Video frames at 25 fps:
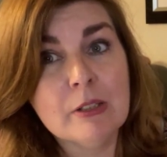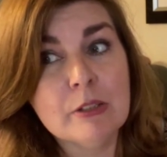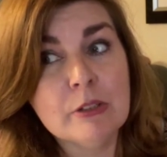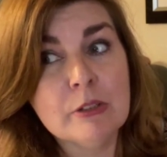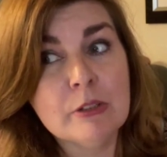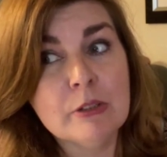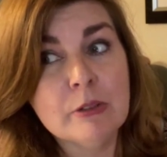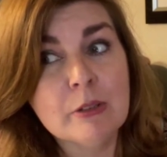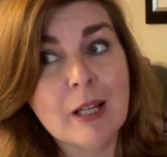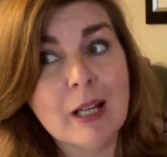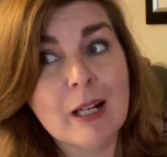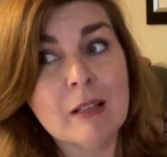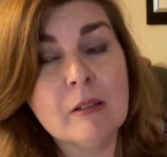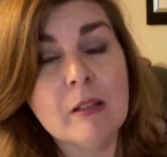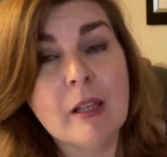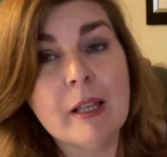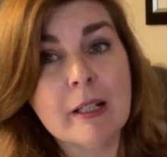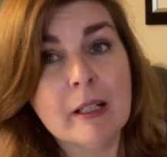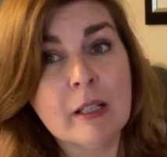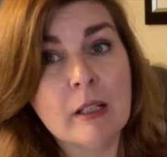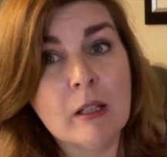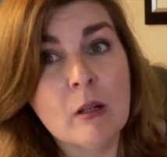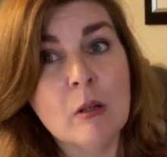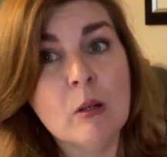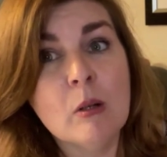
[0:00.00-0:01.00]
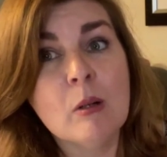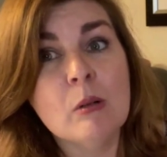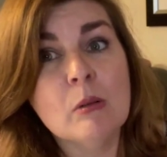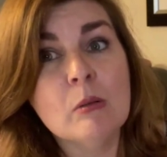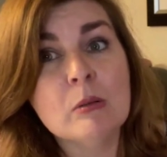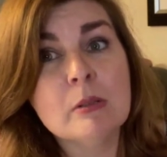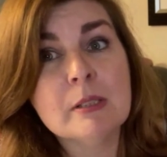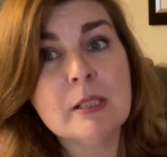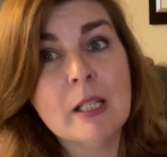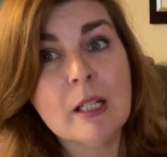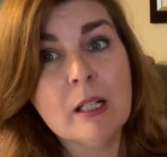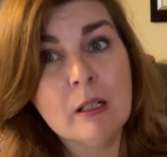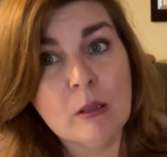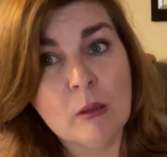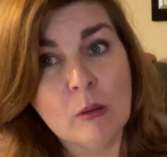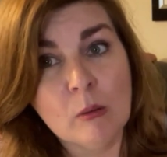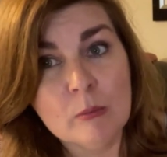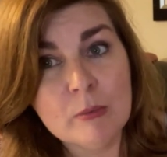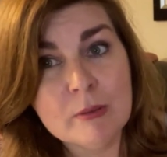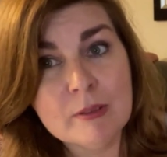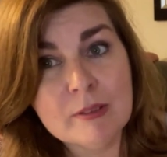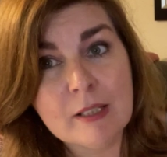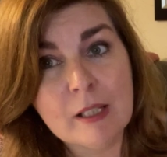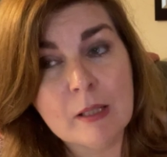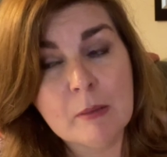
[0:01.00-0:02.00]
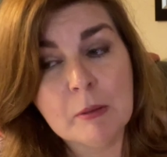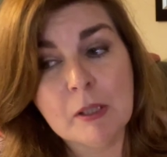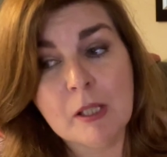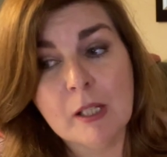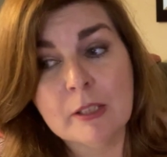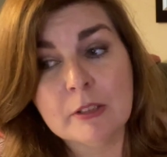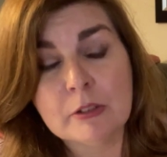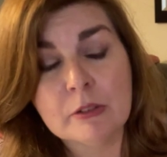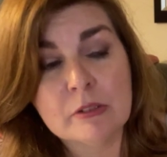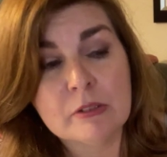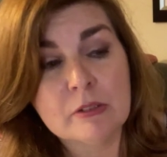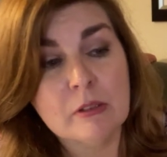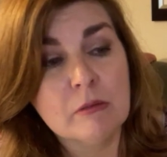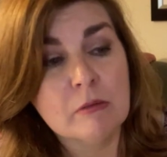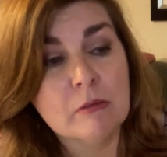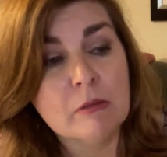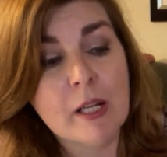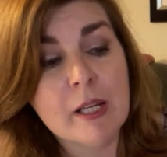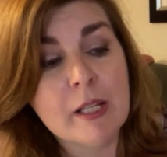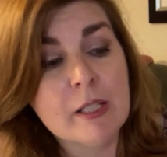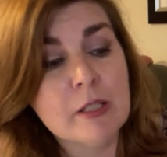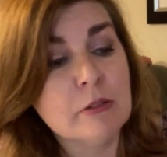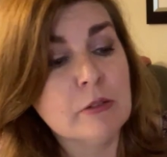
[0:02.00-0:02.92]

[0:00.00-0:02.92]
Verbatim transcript: you got to let it go to help stabilize yourself, right?